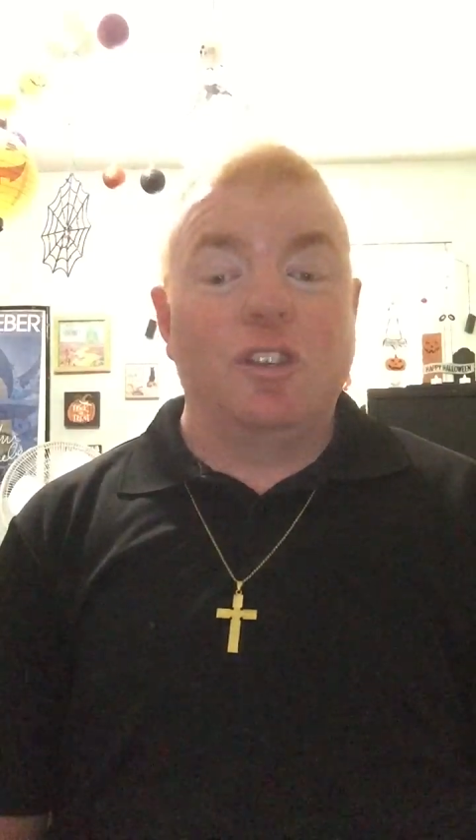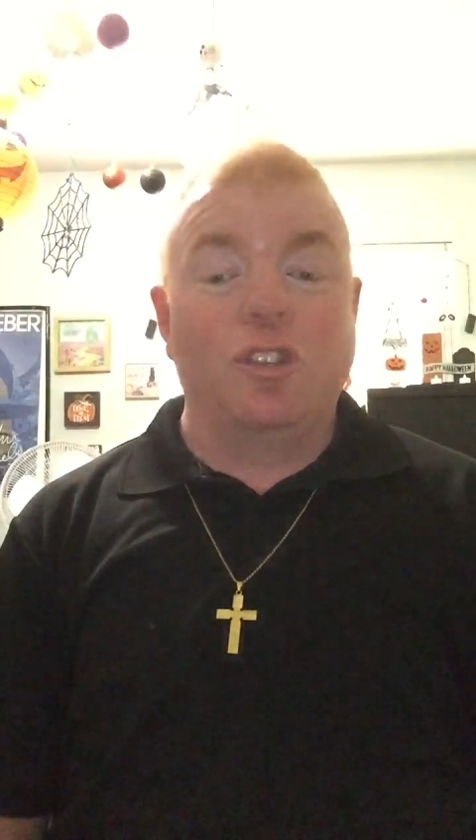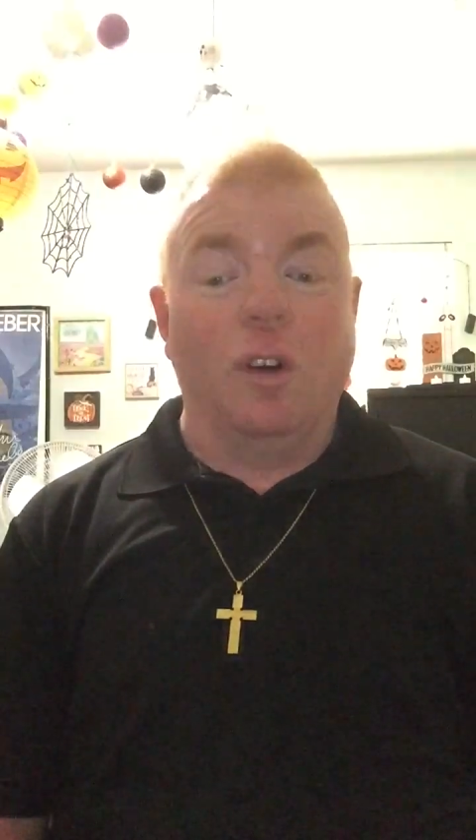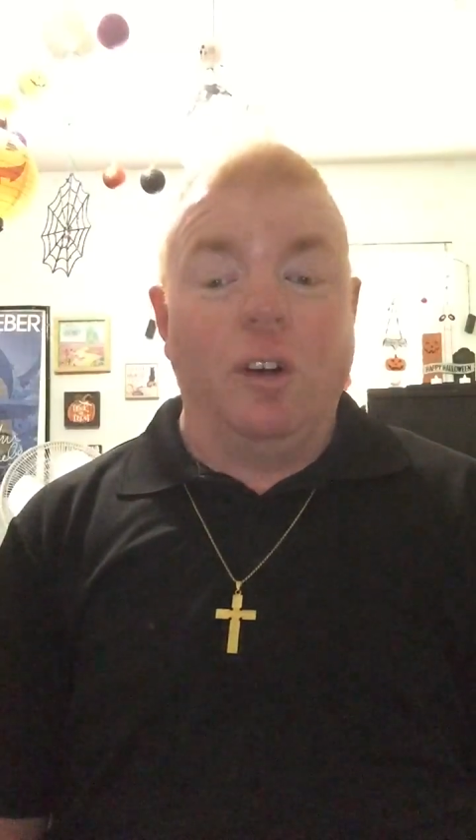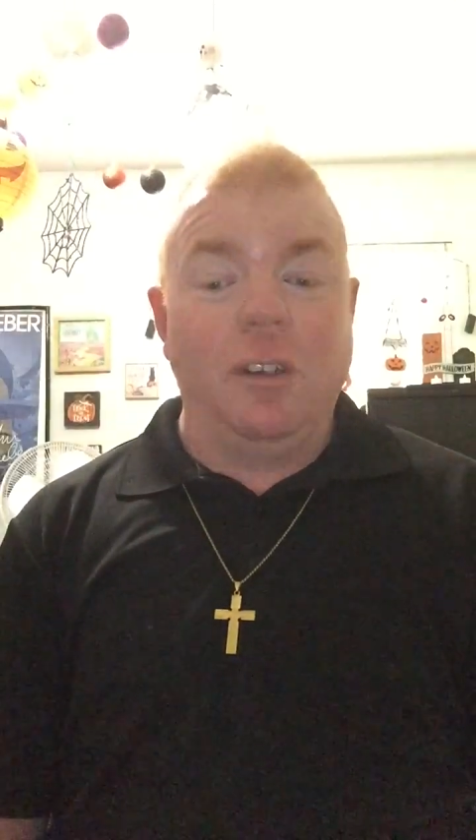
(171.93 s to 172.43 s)

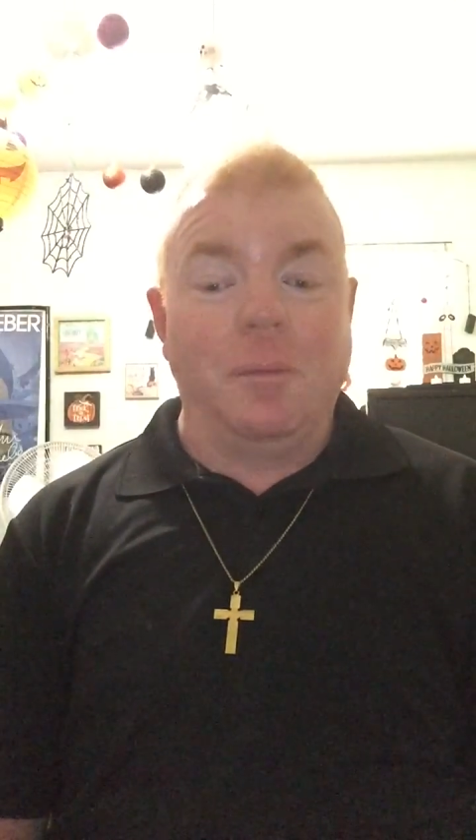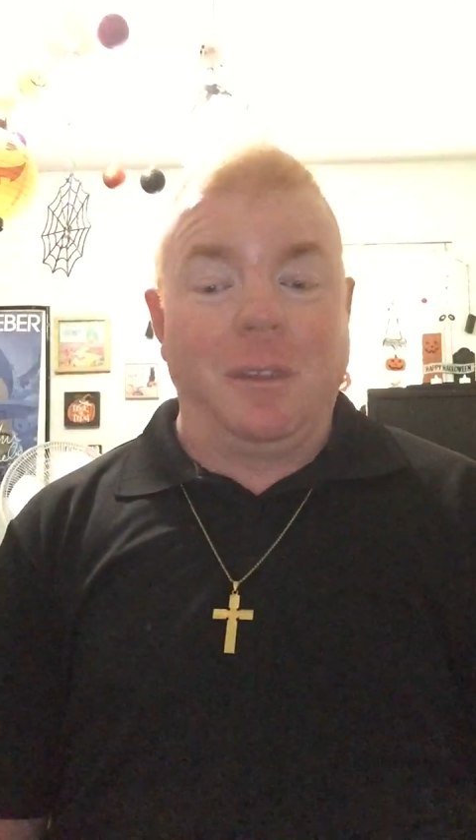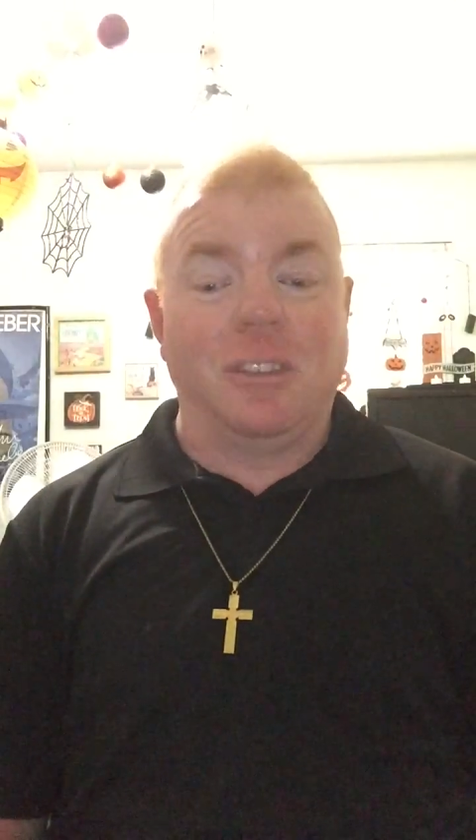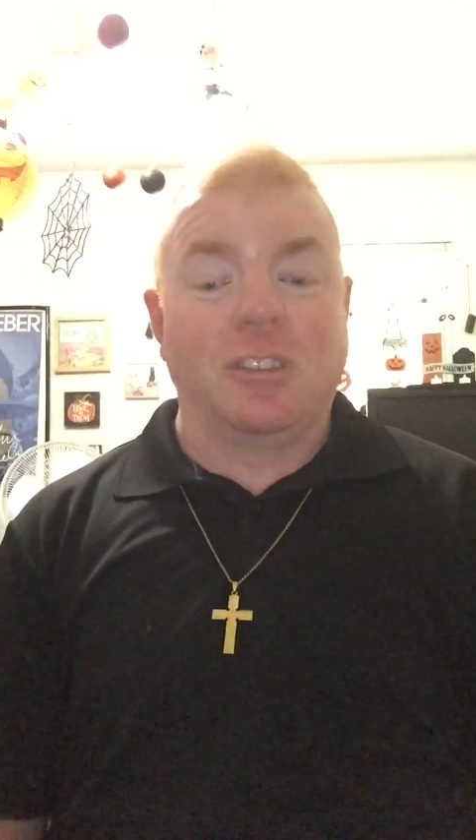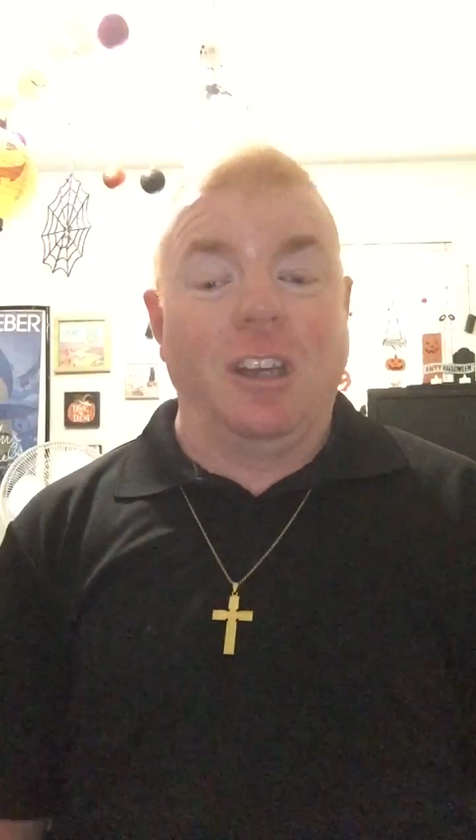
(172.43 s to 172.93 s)
Join
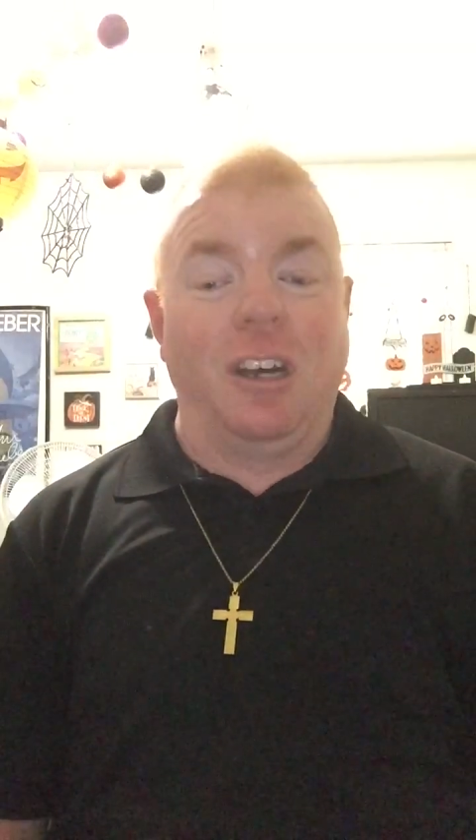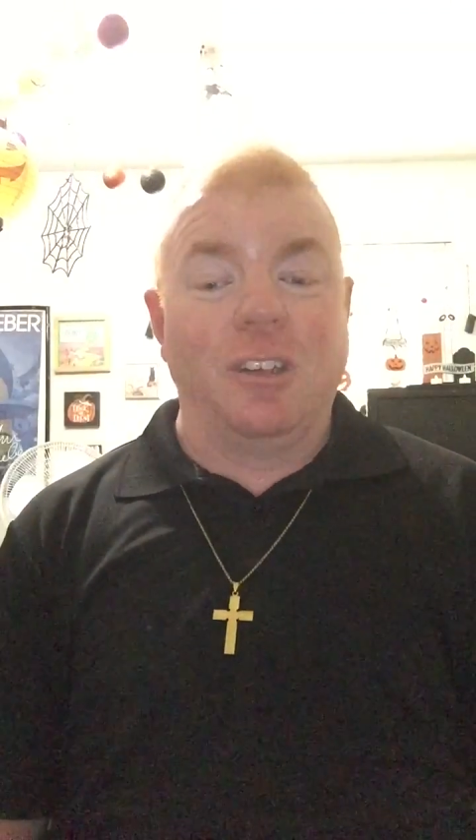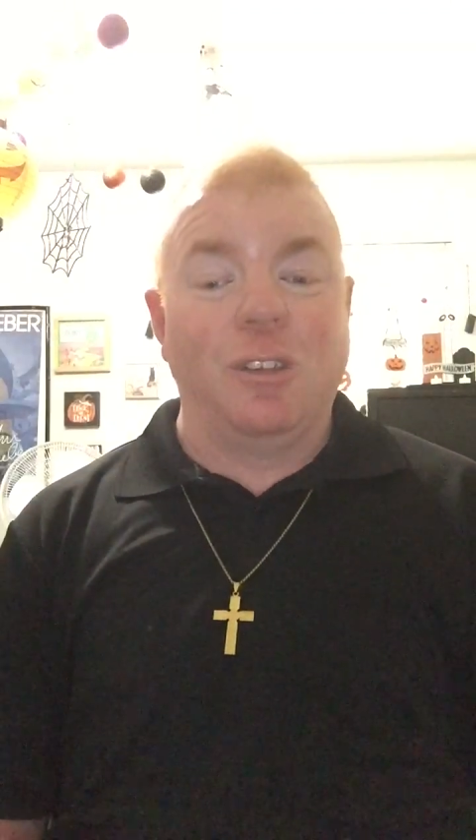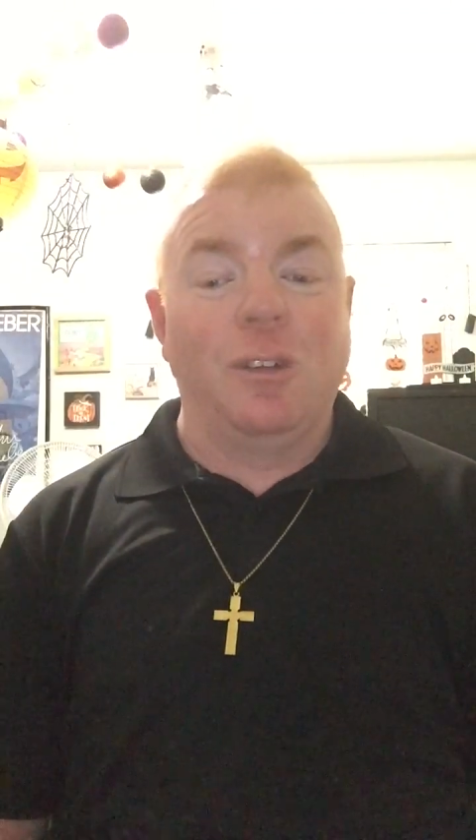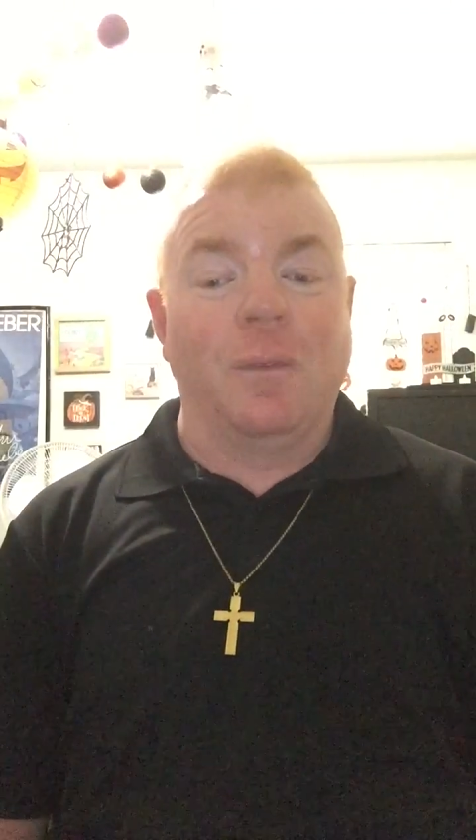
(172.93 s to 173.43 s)
me, shall
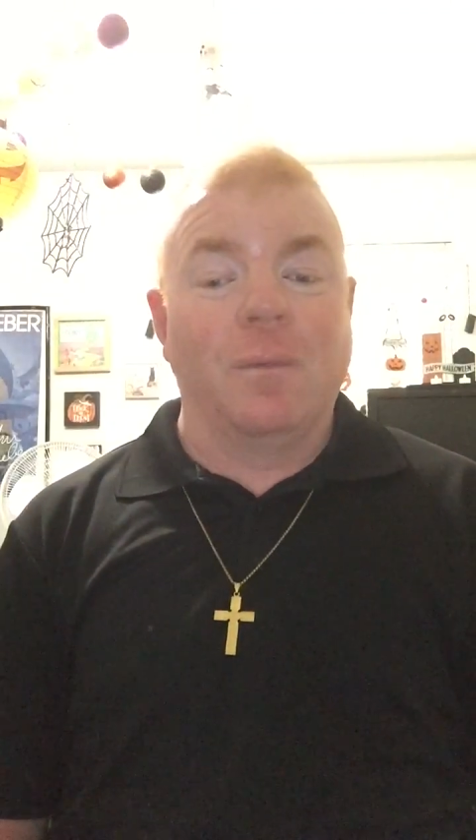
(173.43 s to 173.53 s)
you?